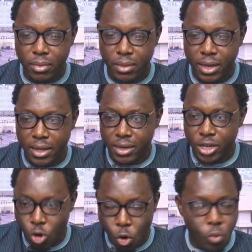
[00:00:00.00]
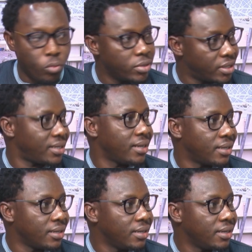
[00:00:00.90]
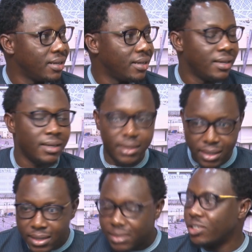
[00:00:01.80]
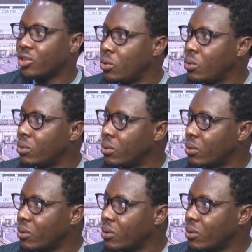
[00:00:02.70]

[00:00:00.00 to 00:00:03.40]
the home setting, is the school,